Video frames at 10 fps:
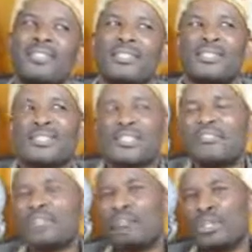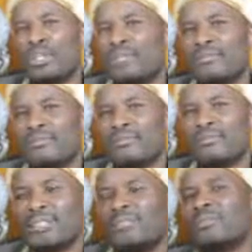7 billion
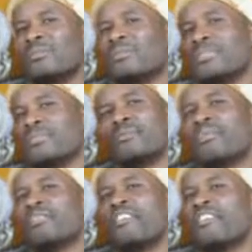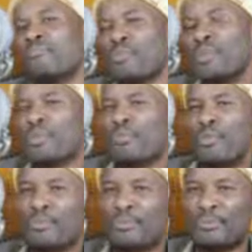or 7.5 billion
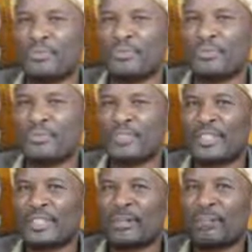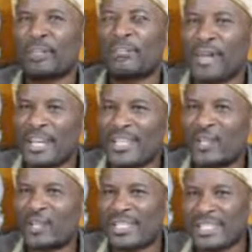people. But for us
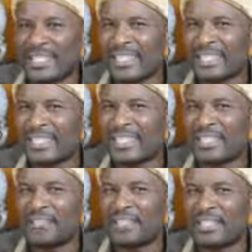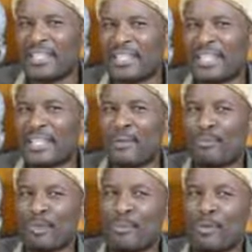to see each and every day that there are
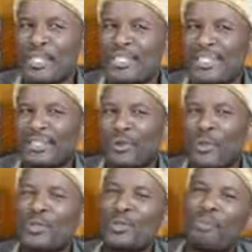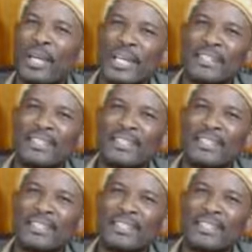people who are still going to bed